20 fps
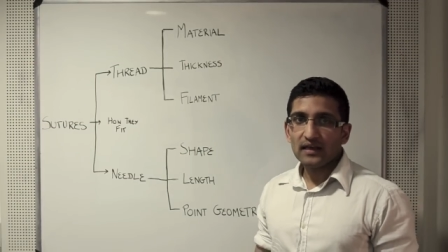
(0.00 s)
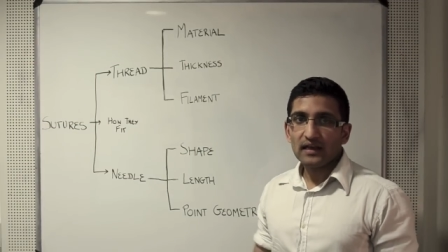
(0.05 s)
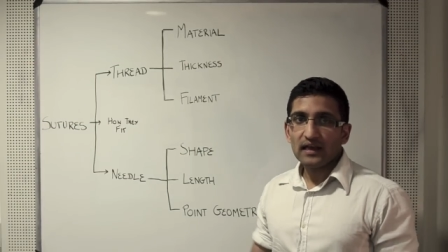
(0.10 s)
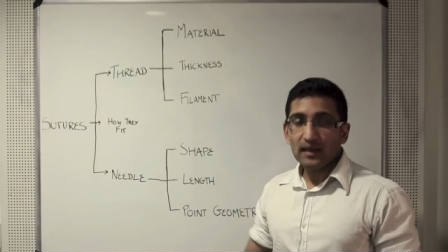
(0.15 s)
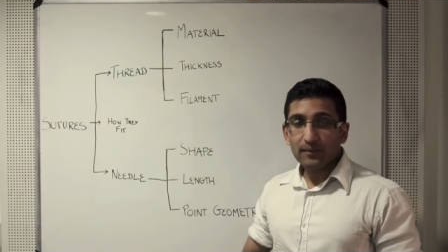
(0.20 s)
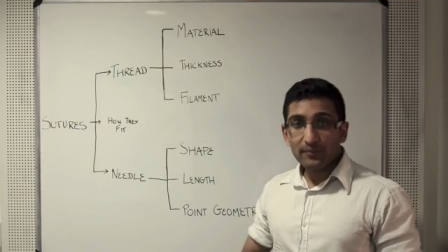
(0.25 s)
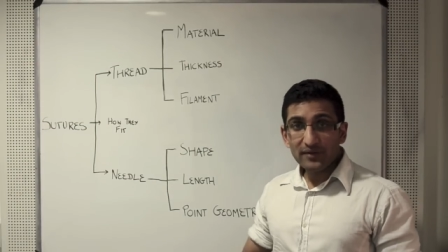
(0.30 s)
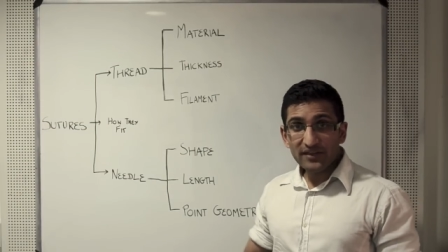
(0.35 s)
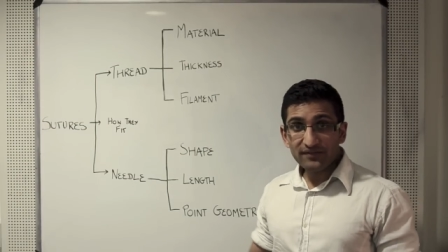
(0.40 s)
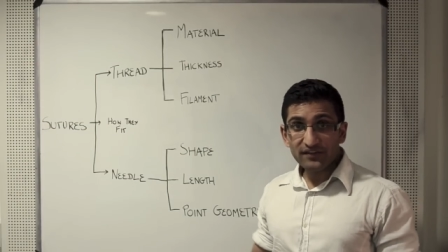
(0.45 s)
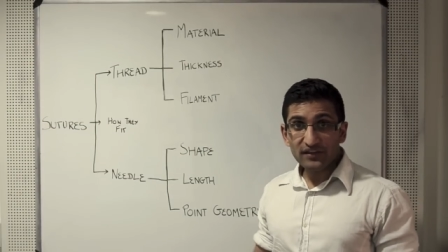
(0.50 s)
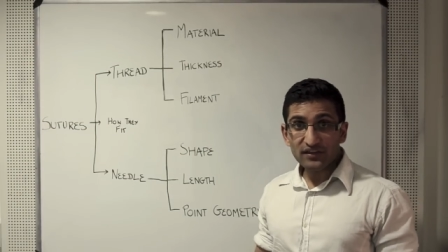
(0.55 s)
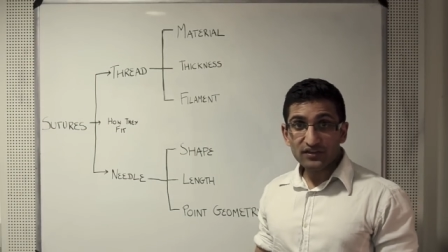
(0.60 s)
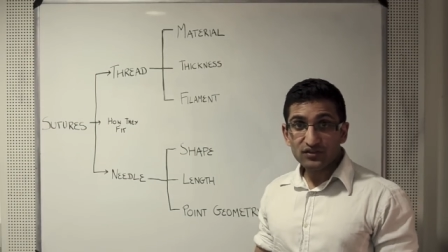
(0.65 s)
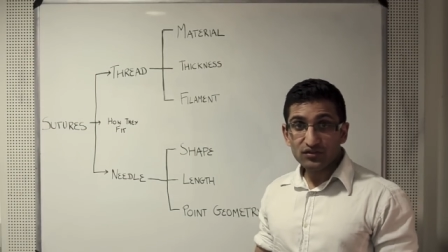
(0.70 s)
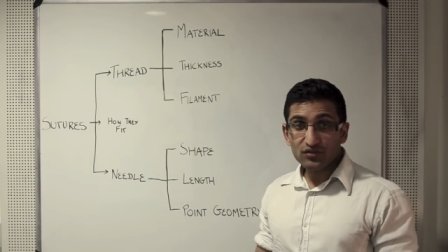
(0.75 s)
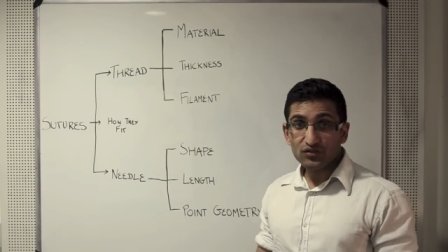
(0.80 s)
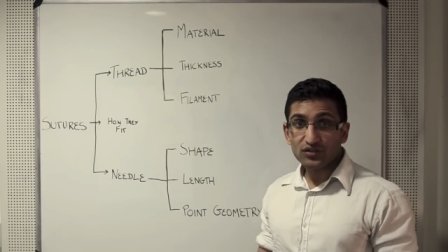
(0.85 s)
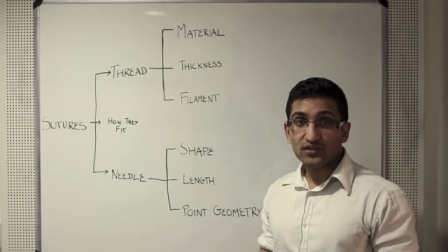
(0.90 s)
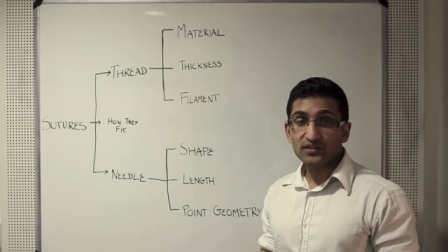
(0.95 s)
I believe that
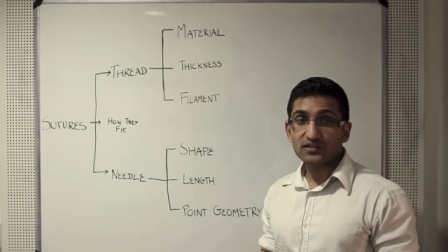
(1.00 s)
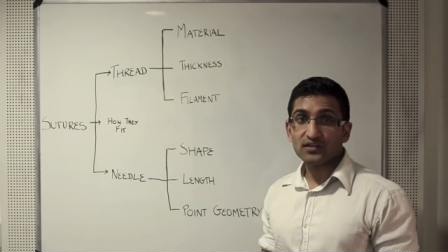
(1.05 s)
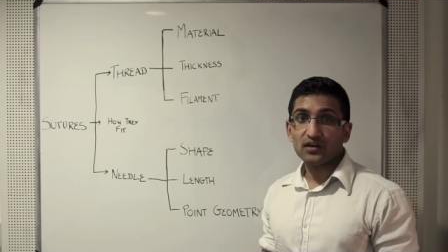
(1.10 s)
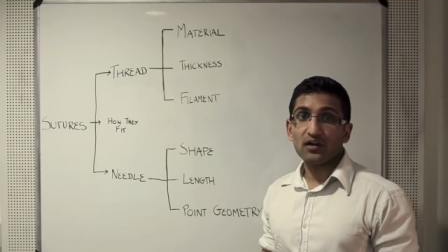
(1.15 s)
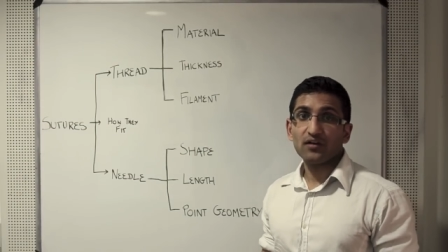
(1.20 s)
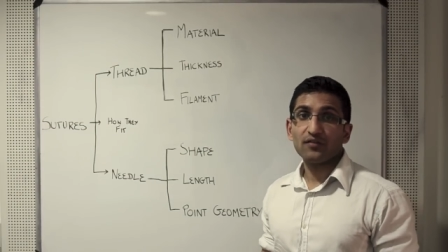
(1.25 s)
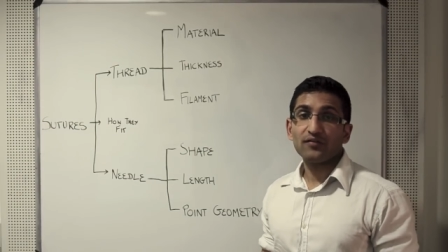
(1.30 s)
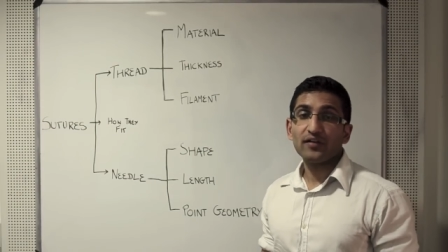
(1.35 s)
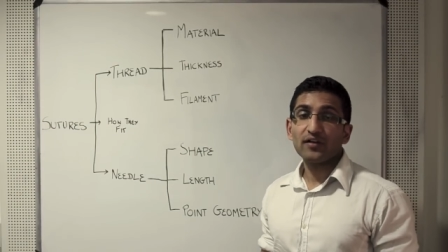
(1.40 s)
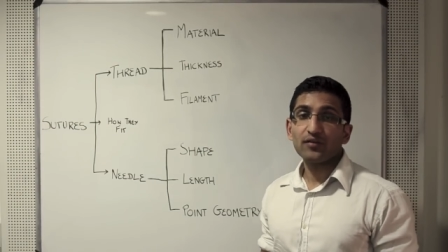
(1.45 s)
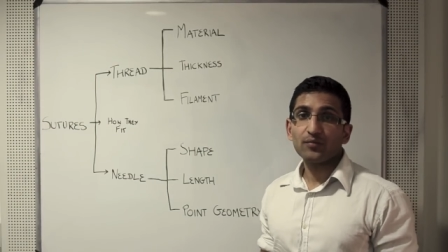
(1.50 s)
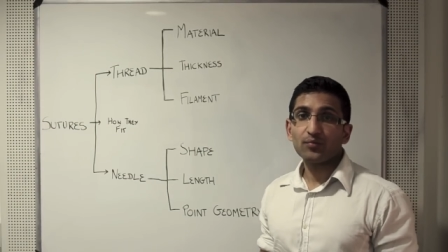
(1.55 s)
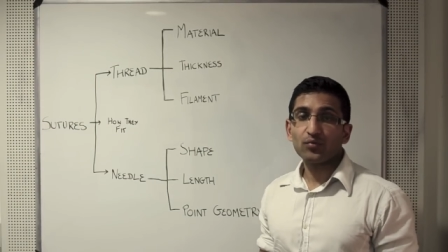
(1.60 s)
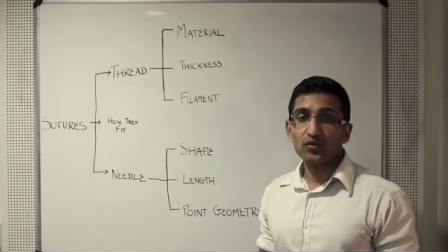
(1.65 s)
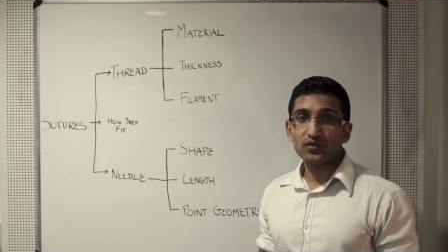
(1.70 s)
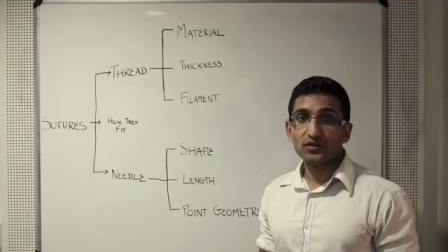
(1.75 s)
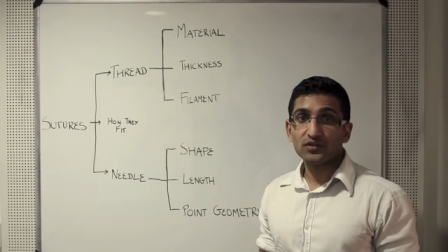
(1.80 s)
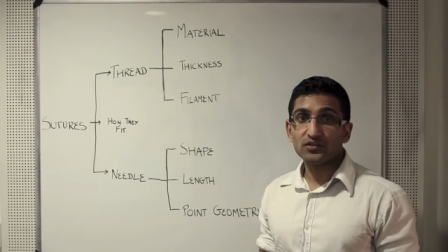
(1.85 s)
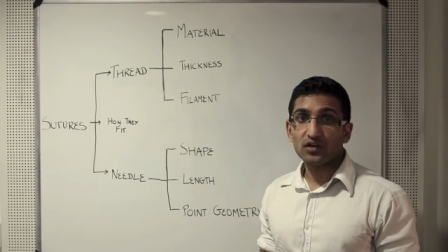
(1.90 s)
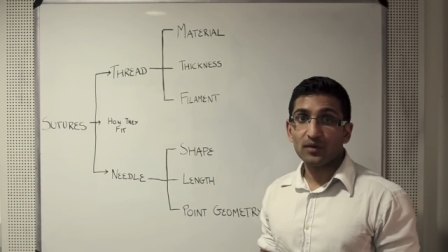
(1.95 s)
sutures are a very
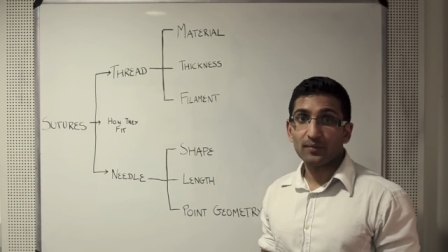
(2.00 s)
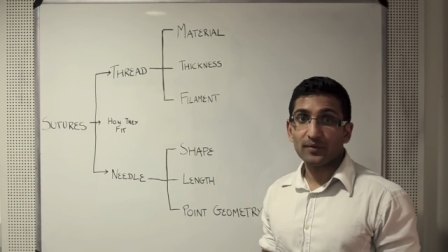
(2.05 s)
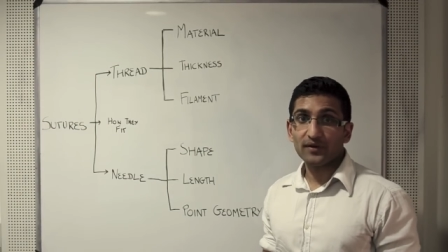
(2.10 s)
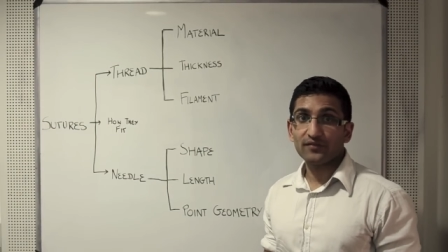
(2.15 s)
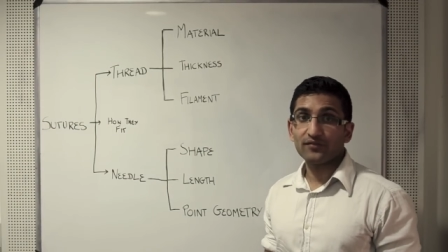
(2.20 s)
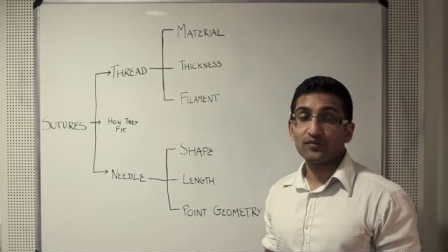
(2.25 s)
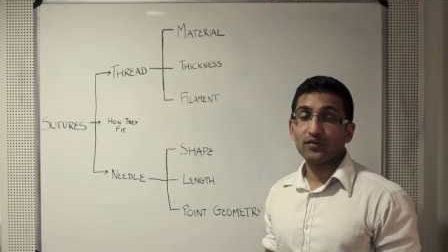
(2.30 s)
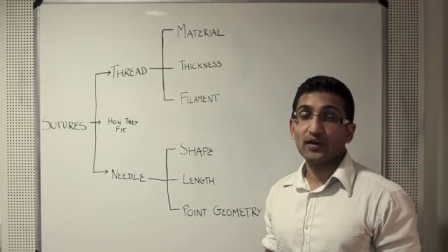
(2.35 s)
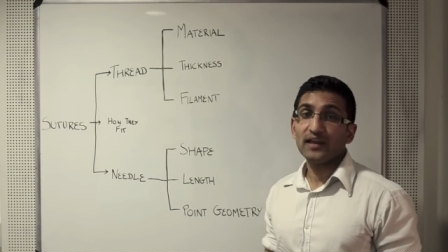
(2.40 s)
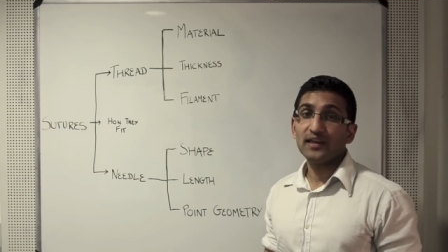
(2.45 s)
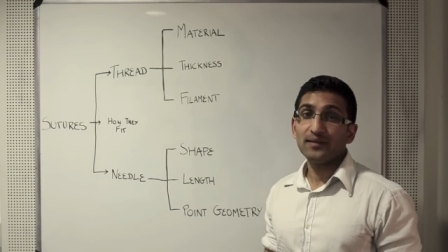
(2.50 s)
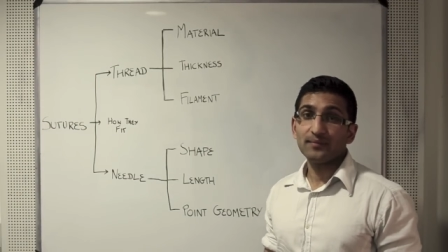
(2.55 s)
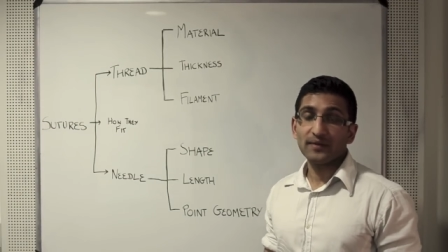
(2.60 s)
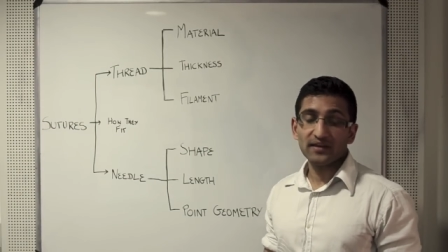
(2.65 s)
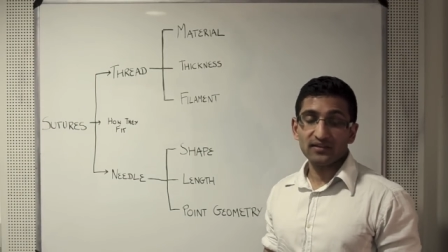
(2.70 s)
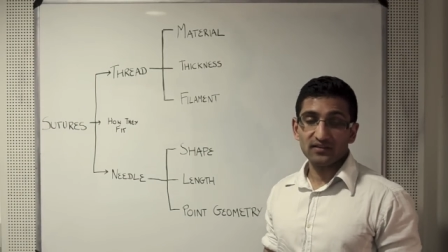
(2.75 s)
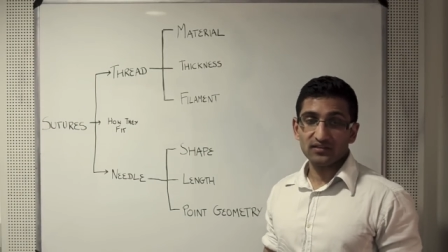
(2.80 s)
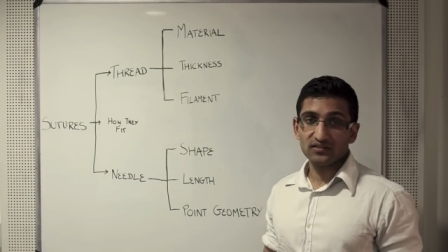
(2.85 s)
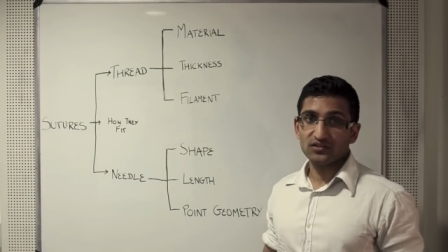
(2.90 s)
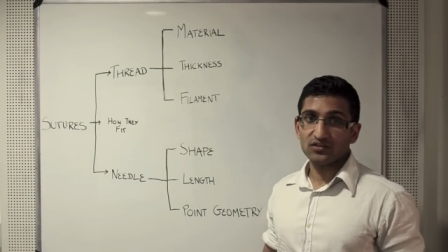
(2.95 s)
important topic for any
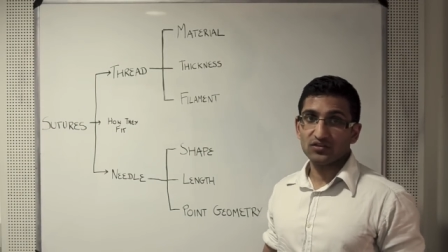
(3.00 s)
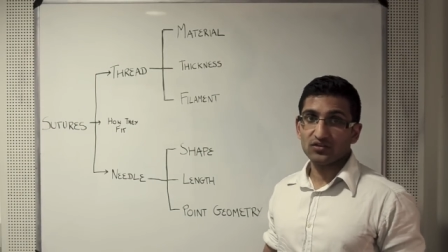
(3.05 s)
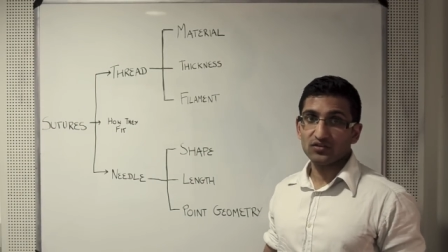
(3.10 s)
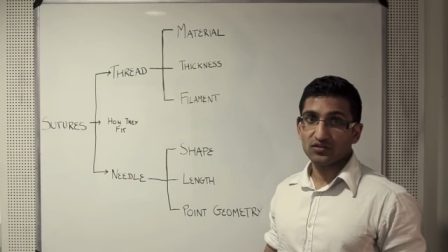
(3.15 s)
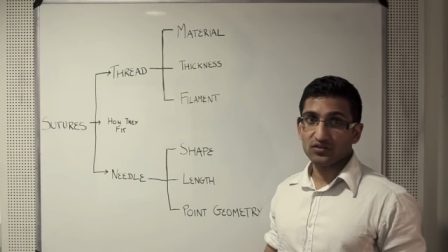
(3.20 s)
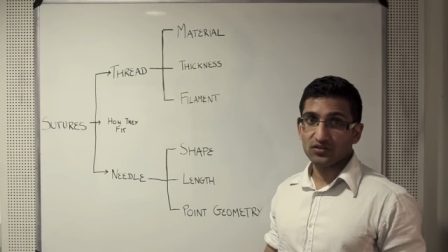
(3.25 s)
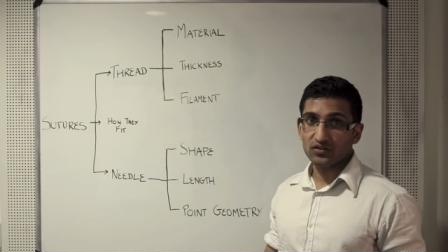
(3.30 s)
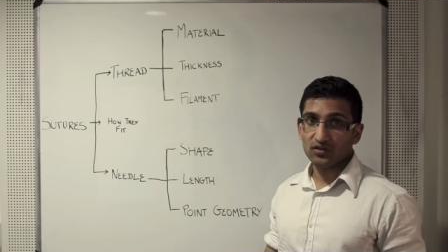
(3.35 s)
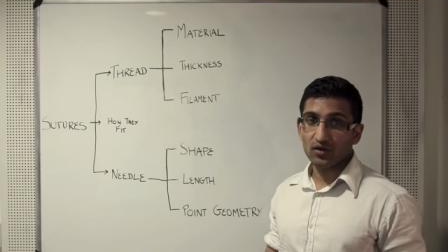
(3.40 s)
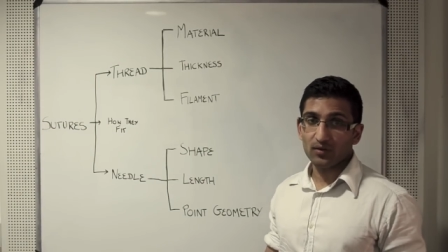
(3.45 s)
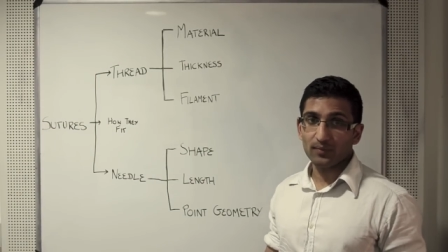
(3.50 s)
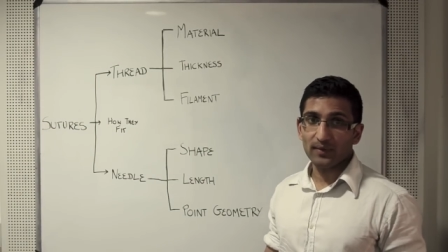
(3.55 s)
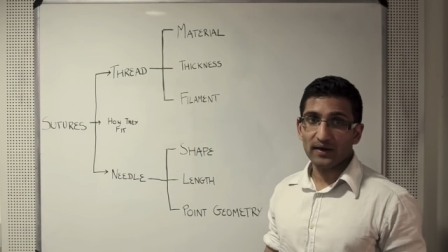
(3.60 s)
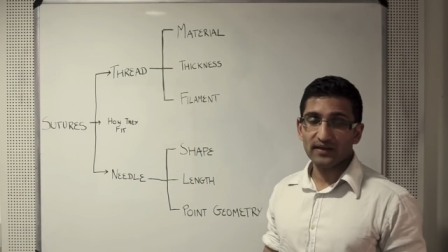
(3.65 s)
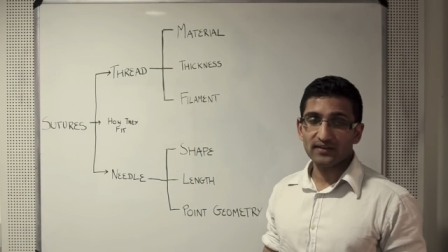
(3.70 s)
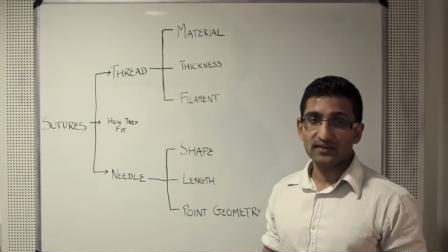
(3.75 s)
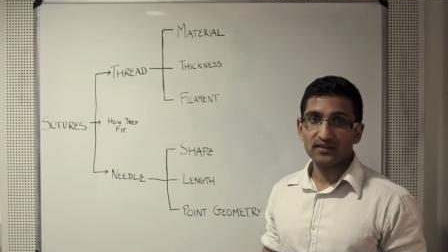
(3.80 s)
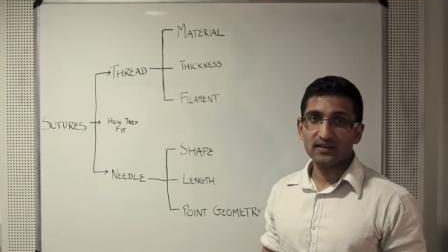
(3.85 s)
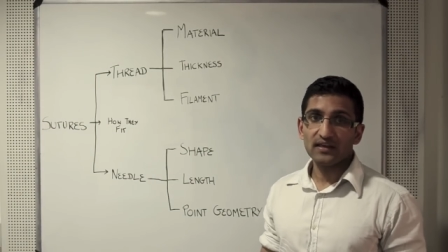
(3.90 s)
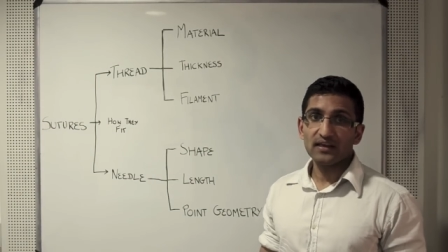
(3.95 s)
medical student to know
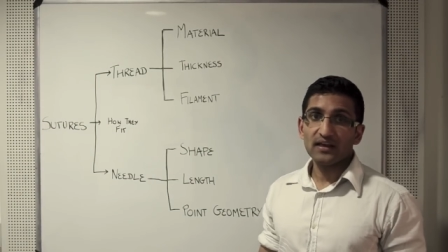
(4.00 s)
about